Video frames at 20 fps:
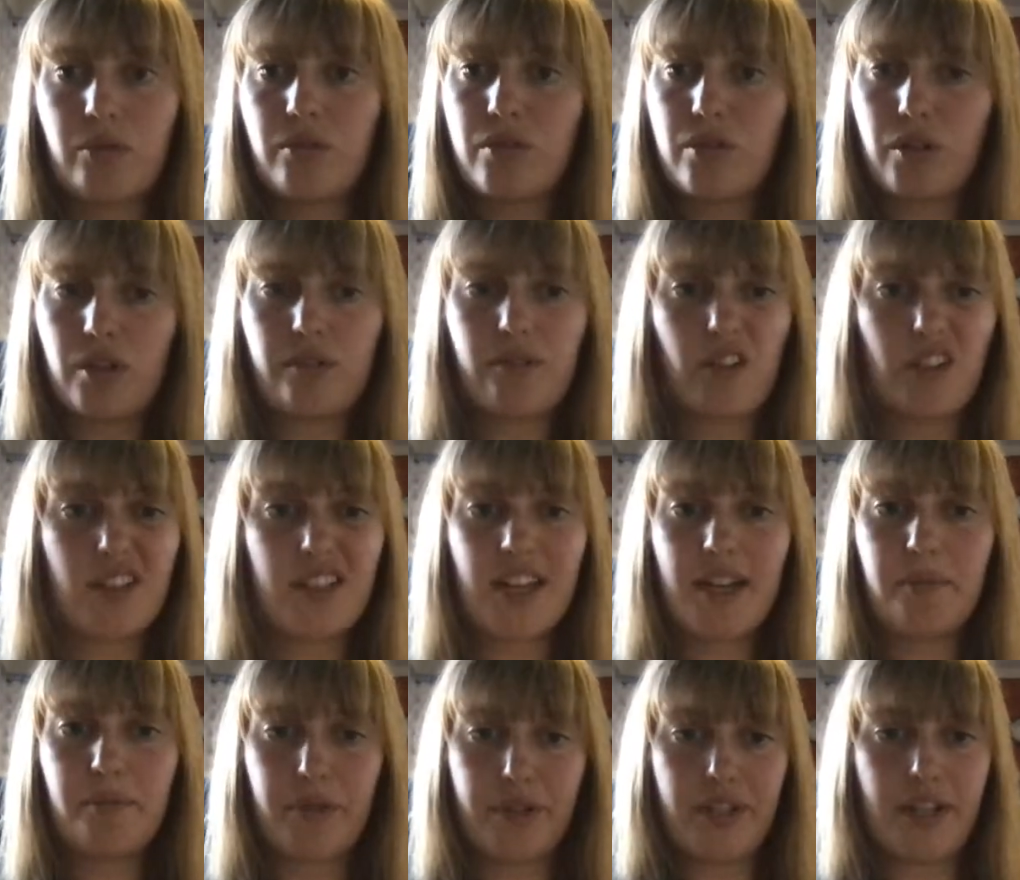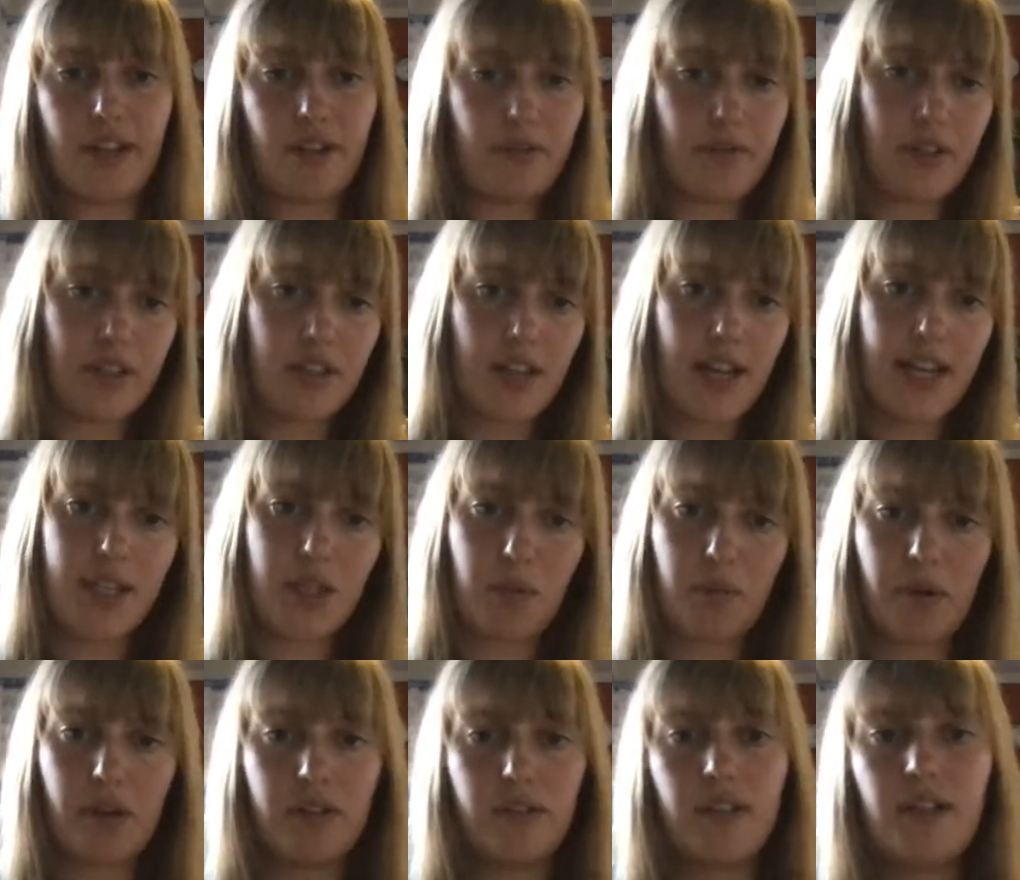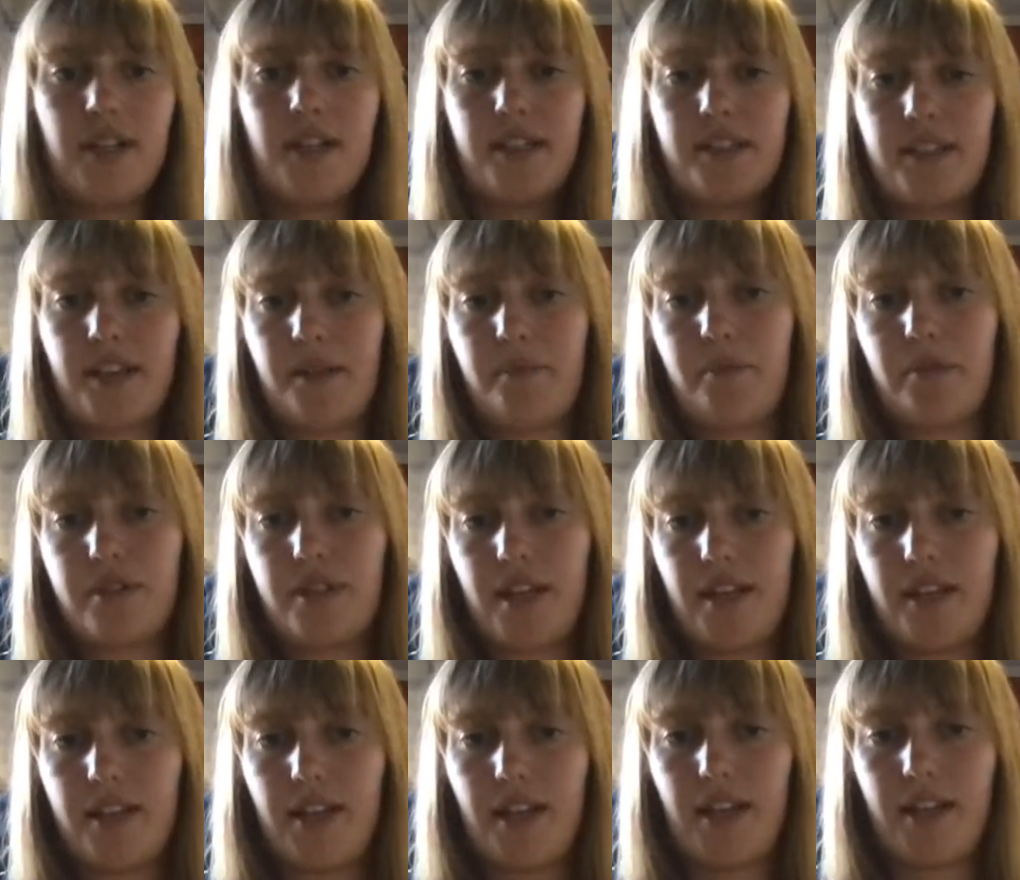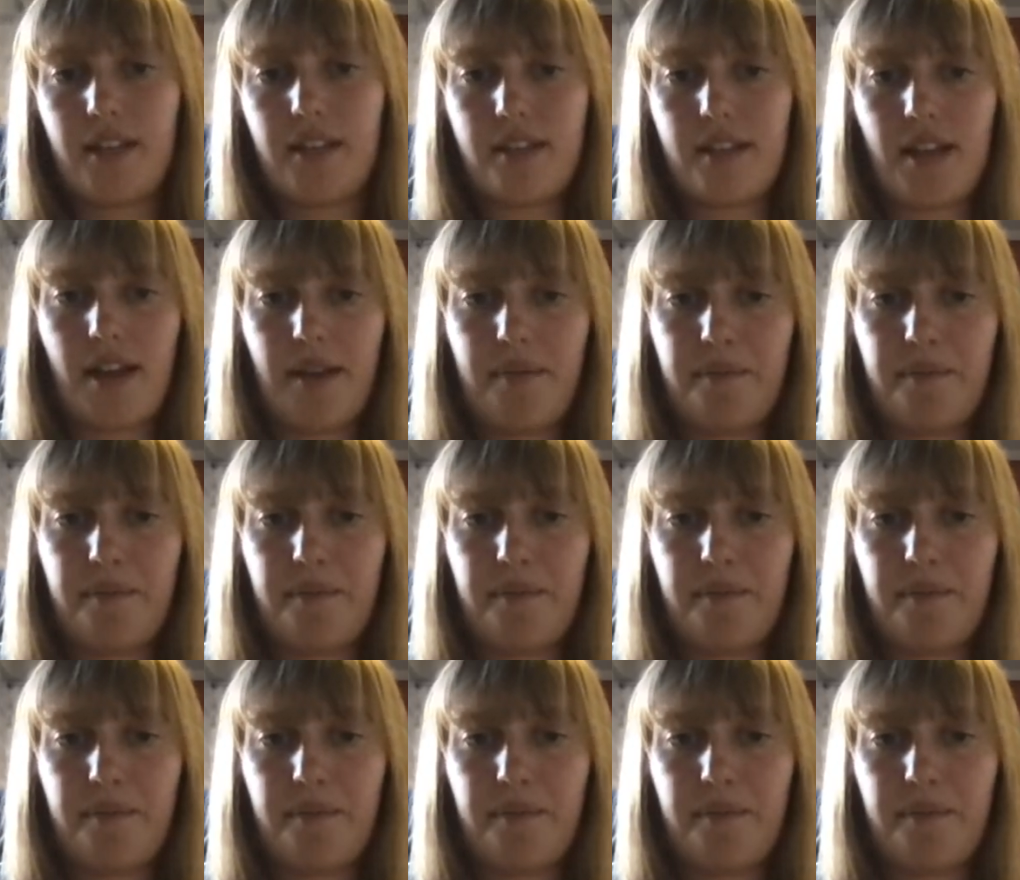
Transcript: So you've got 10% of it's Hazelburn, 10% is